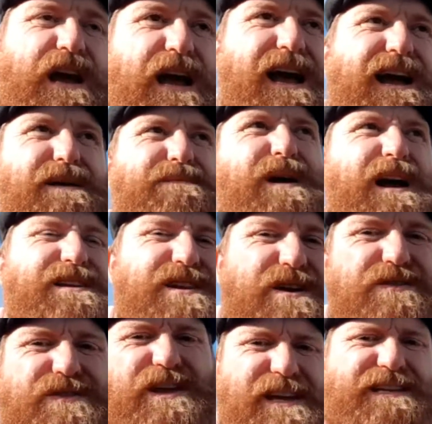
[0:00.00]
I
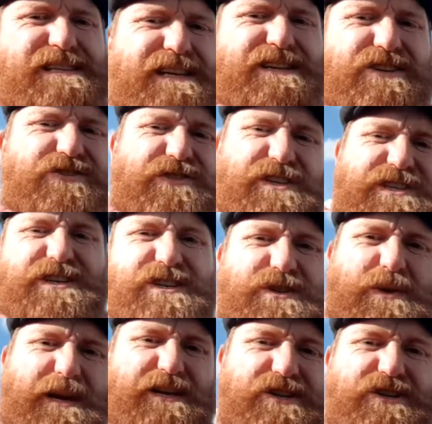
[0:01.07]
know that his injury
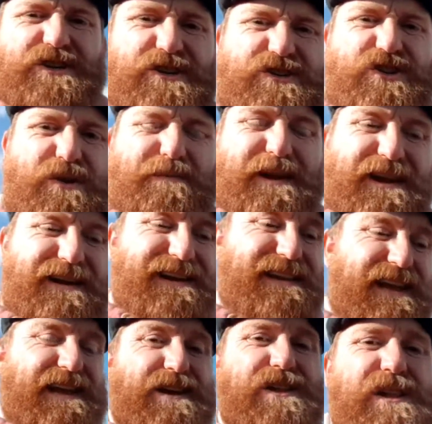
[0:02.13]
situation has not been
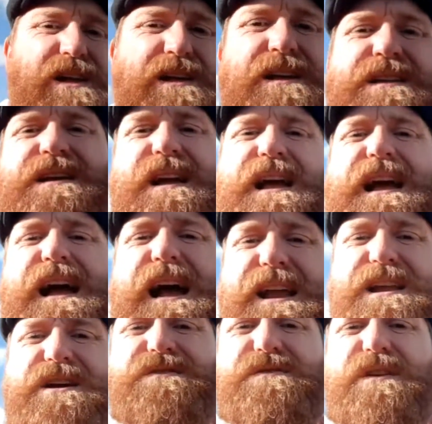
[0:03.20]
ideal. I
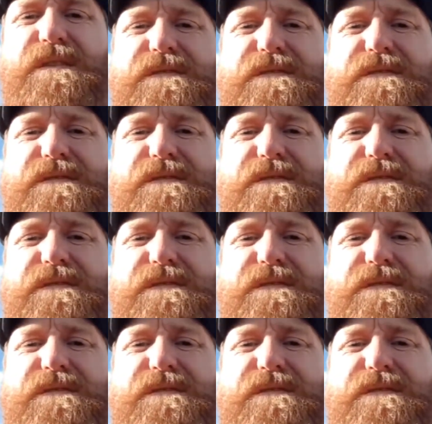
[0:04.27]
know that